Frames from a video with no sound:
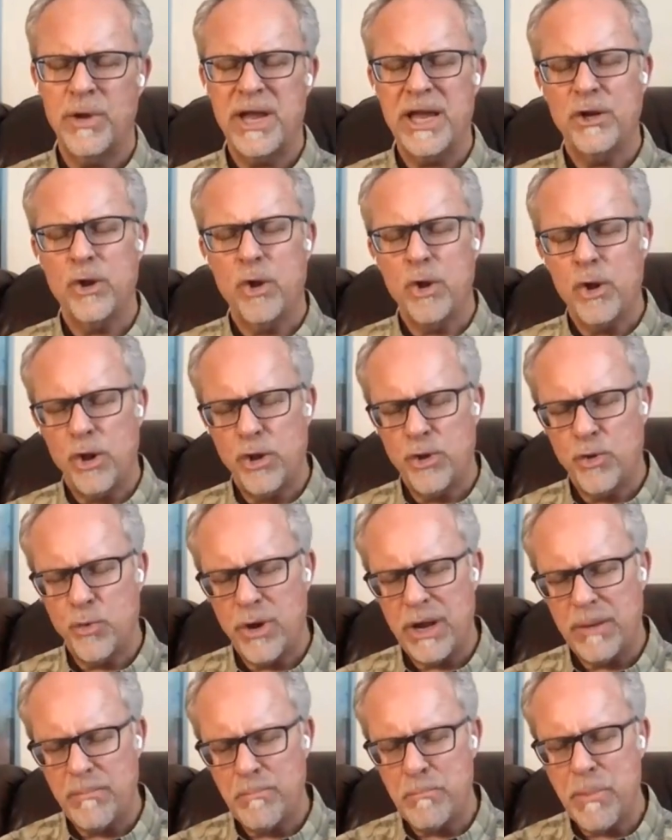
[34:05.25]
And we get all
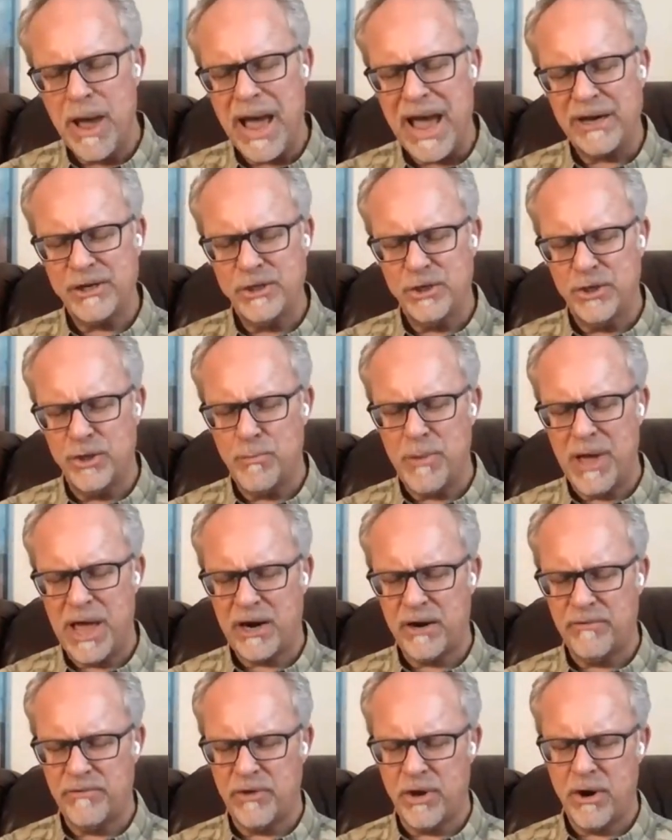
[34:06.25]
the way back to the
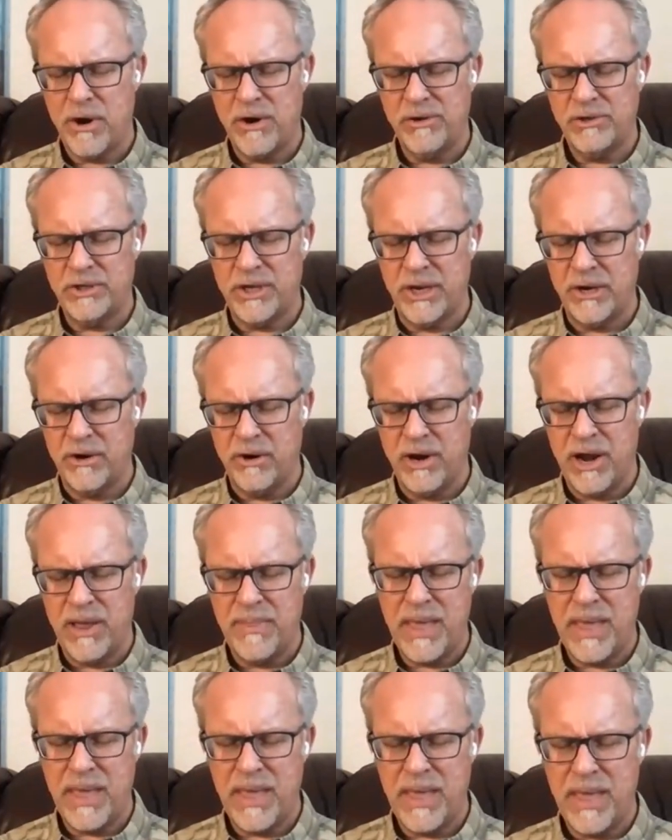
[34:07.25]
back of the heart center,
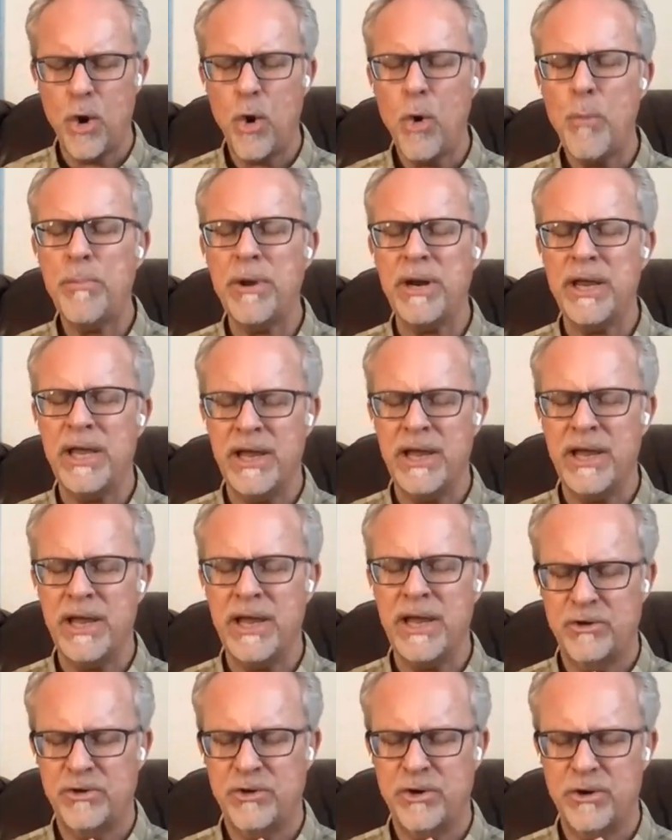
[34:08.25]
and that
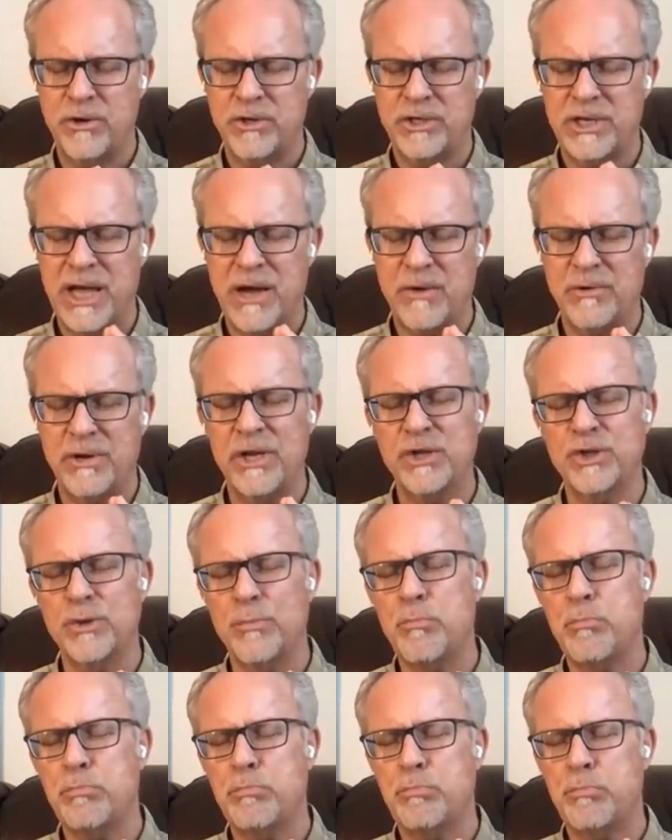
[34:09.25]
opening, it turns out,
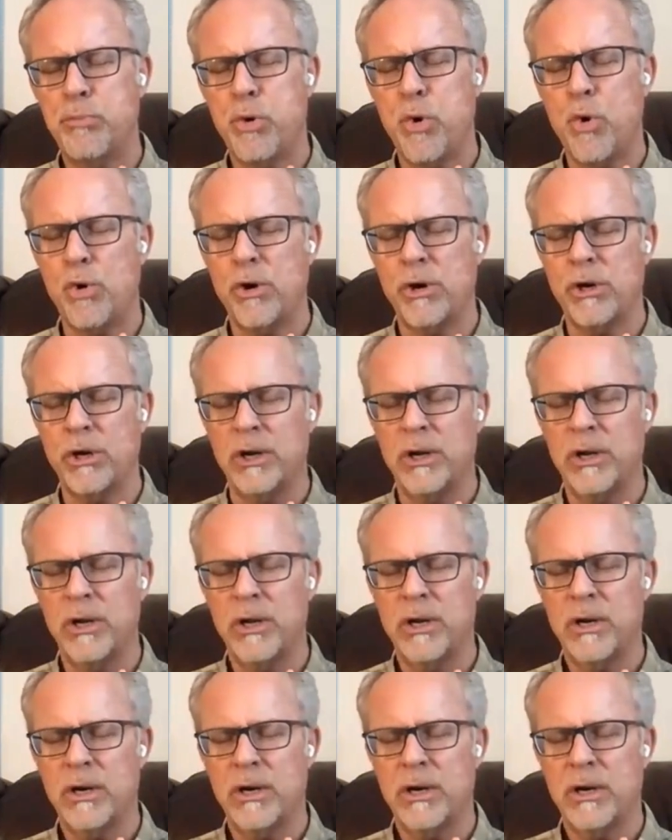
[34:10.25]
is a
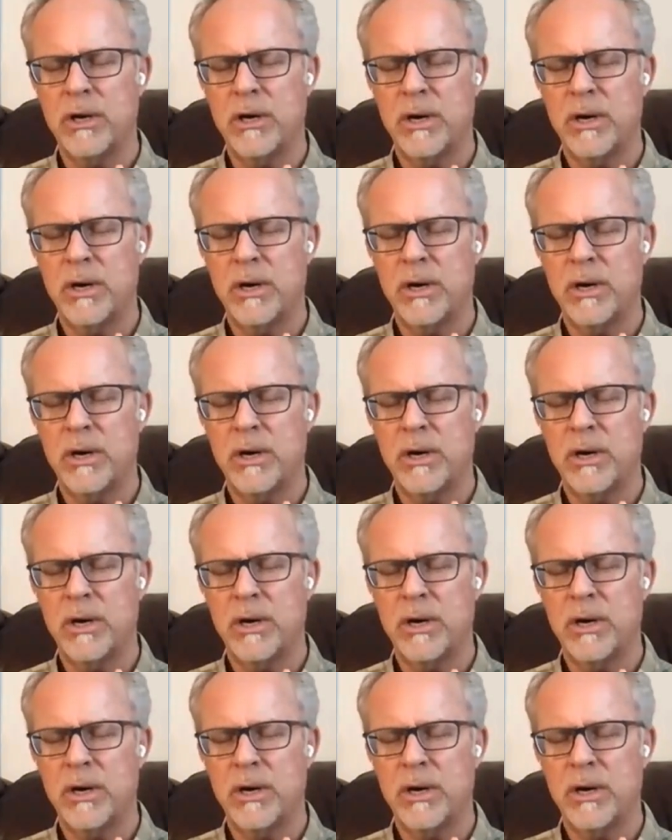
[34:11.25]
portal.